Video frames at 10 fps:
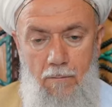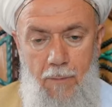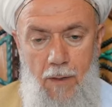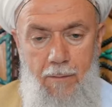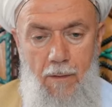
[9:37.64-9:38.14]

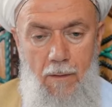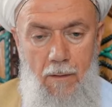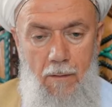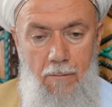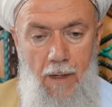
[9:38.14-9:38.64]

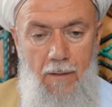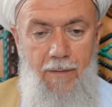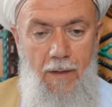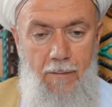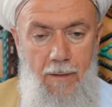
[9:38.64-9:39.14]
people,
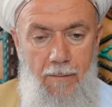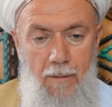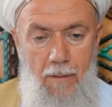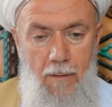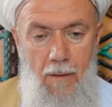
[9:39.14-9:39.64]
perfect
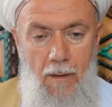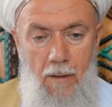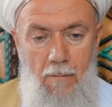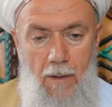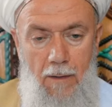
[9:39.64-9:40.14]
people,
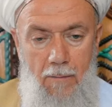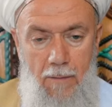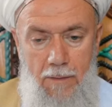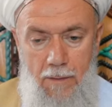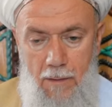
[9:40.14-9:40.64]
but
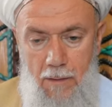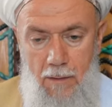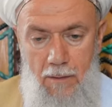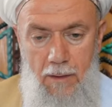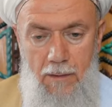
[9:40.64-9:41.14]
with
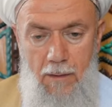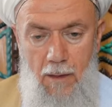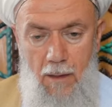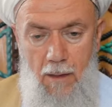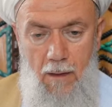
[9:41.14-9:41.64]
this,
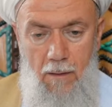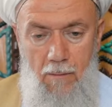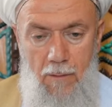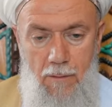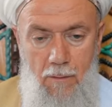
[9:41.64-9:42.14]

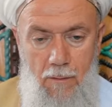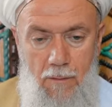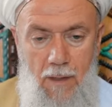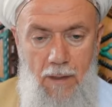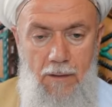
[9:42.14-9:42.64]
with your
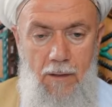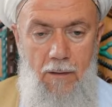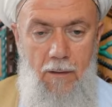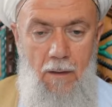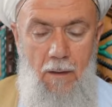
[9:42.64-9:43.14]

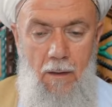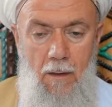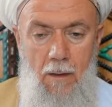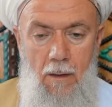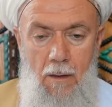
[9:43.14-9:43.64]
intention,
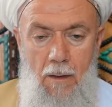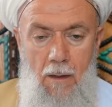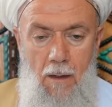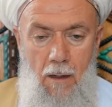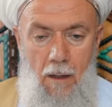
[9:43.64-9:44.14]

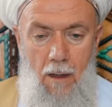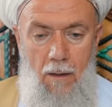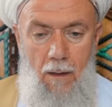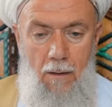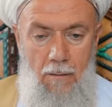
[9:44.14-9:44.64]

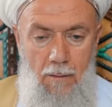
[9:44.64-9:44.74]
Allah,